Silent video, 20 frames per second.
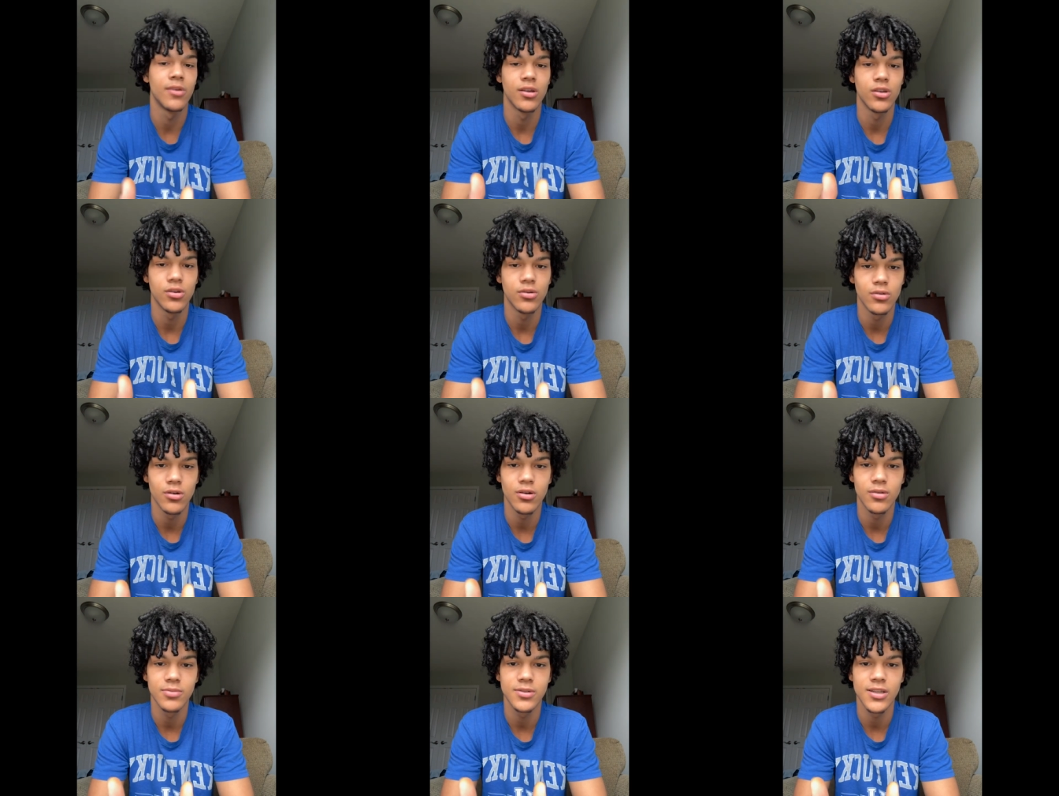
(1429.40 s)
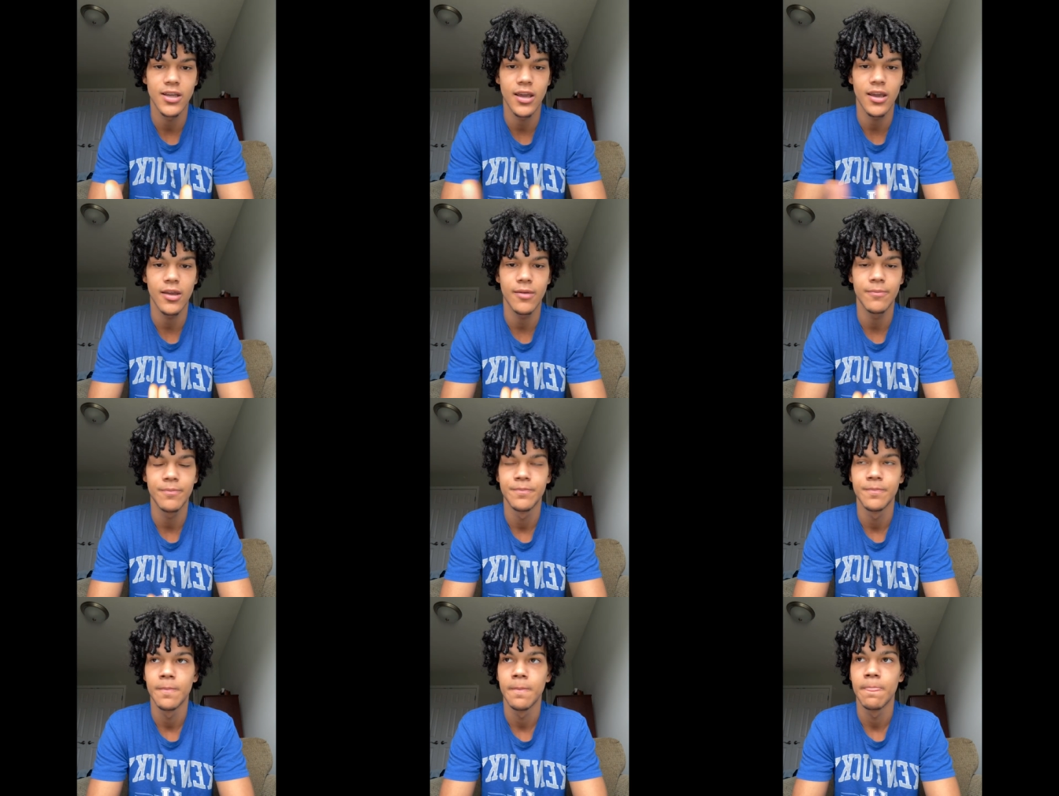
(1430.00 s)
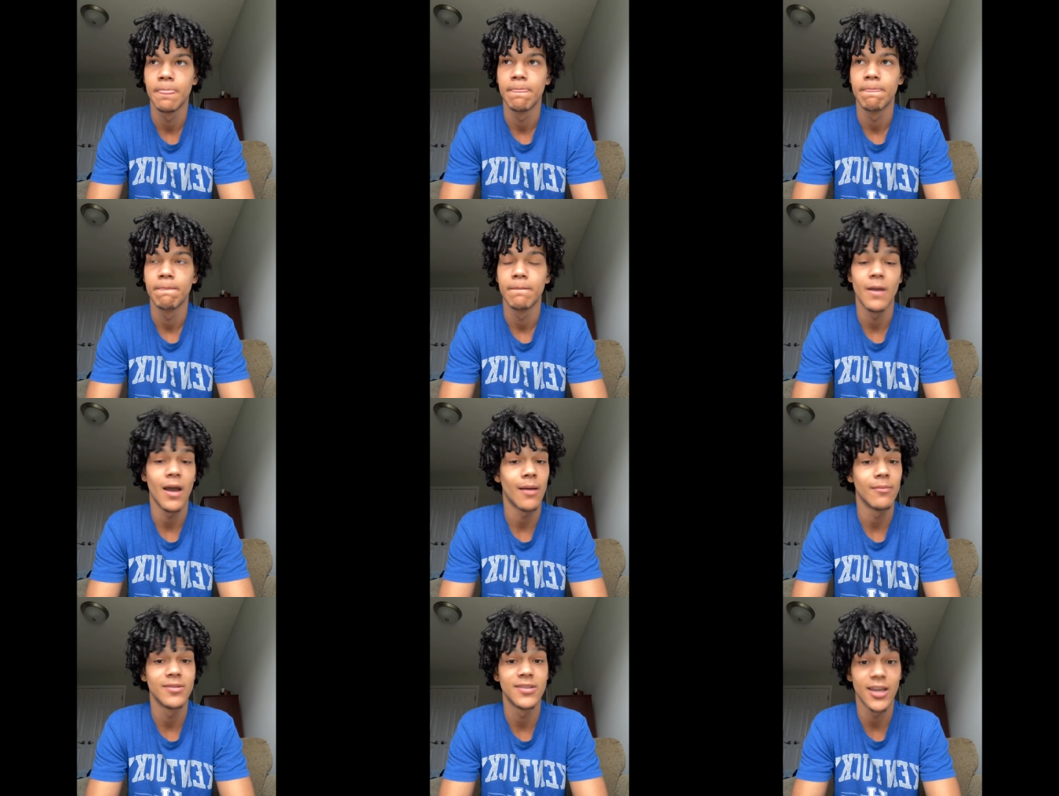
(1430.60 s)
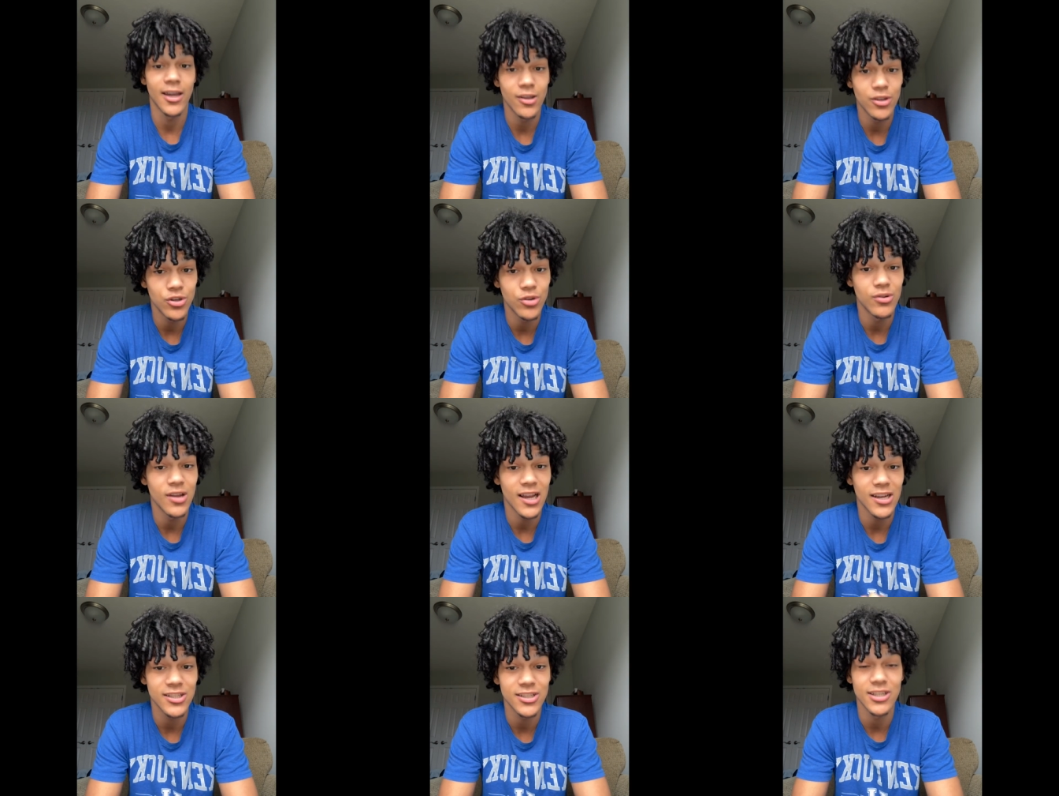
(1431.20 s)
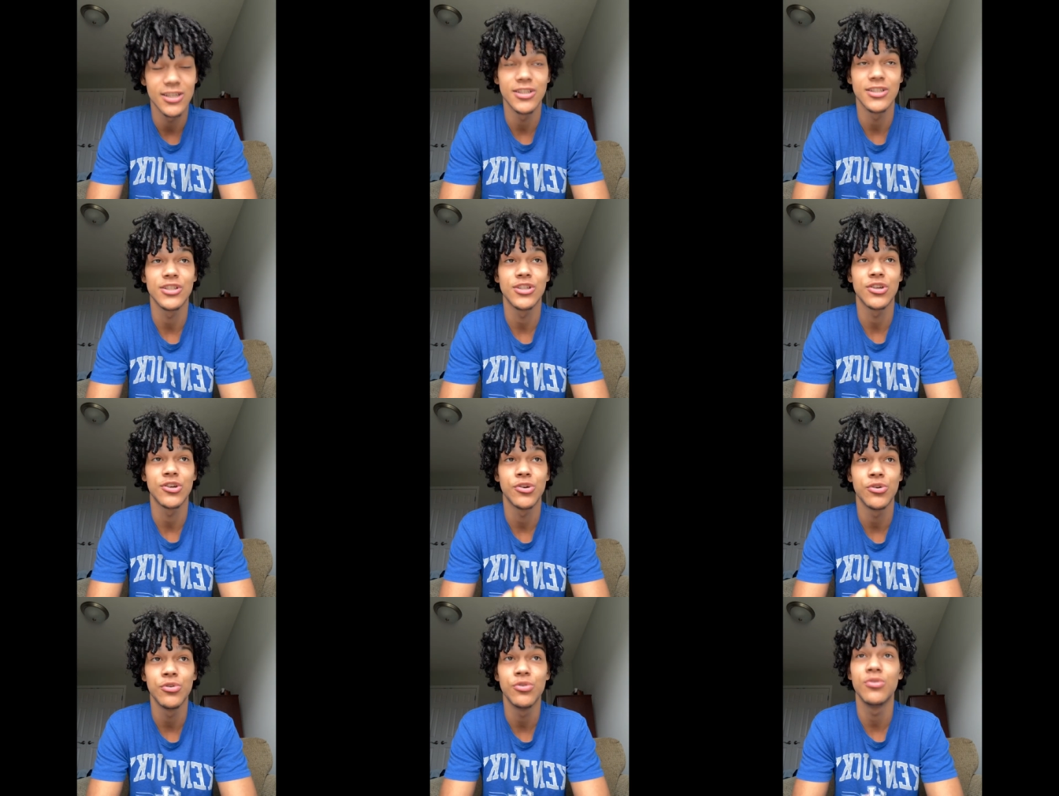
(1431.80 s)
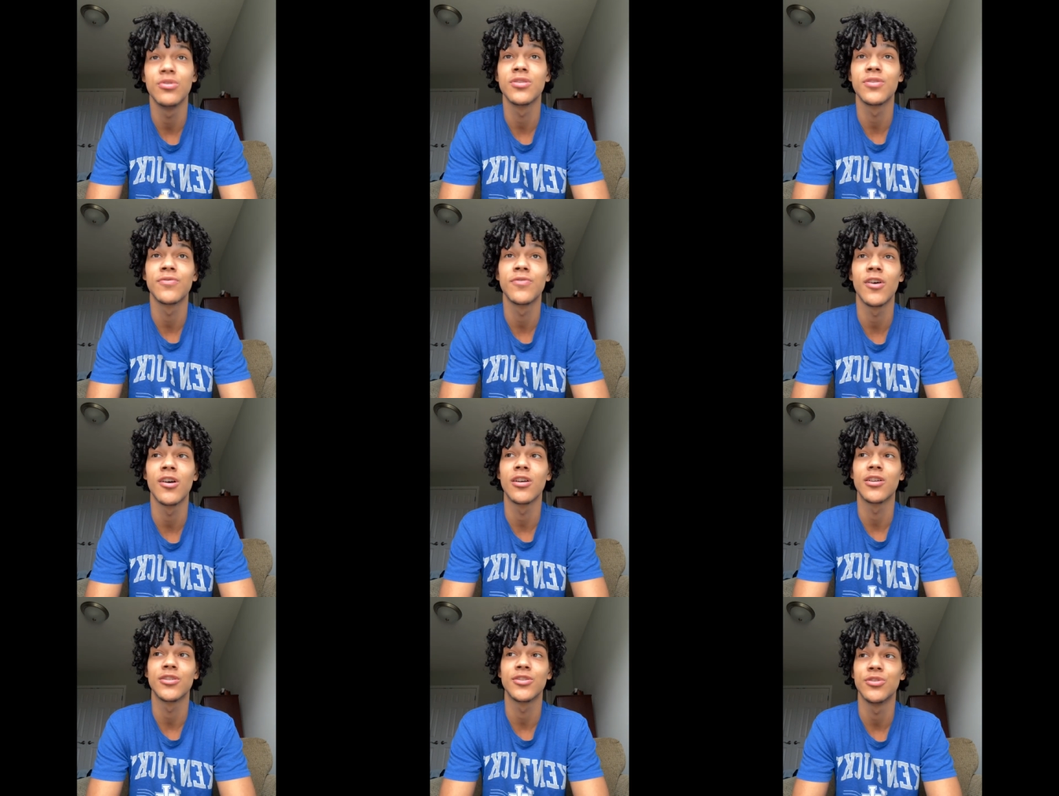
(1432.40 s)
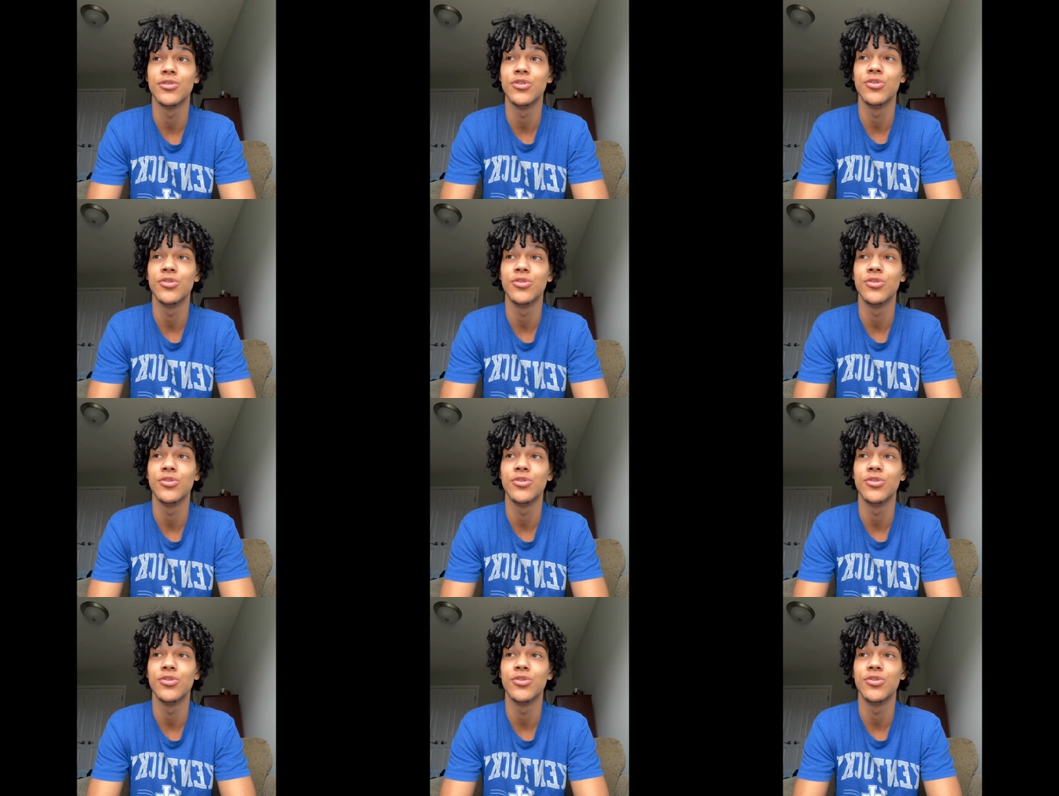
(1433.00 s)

you know what I'm saying? I'm telling you, that shit is cool as fuck, too.